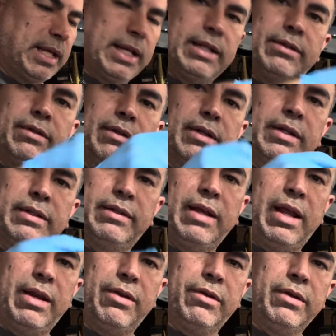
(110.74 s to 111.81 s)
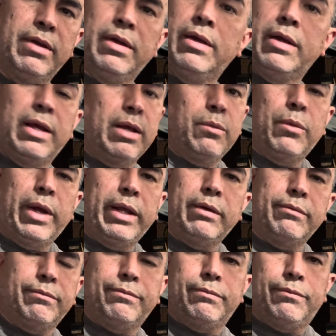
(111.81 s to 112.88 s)
into the container and wait
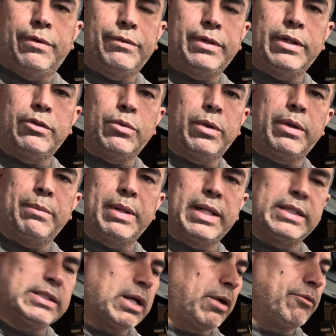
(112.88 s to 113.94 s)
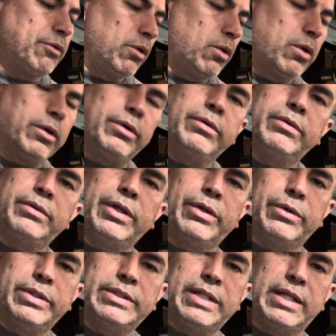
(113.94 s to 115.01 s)
15-20 minutes, however long
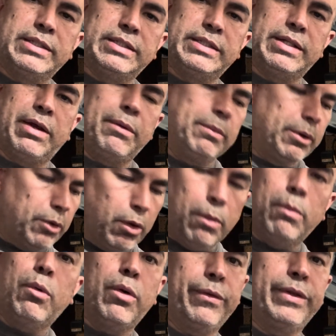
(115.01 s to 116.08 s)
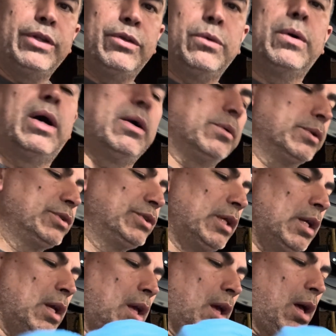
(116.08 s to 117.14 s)
is necessary, but no more than 2 hours,
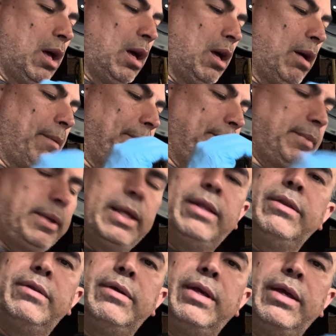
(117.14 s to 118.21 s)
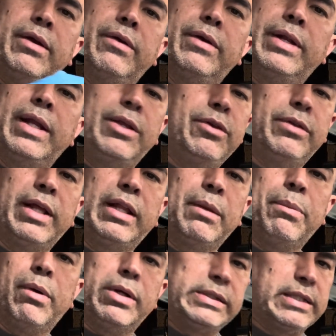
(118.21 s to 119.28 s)
into here, and then you take the
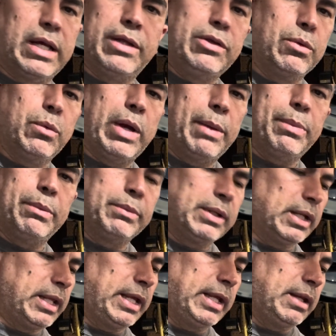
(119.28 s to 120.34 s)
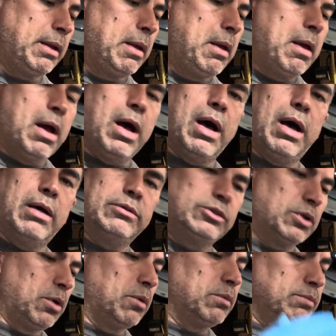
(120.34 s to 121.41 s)
parts out and you wipe them clean.
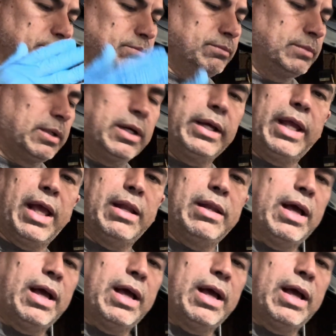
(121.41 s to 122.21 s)
So again,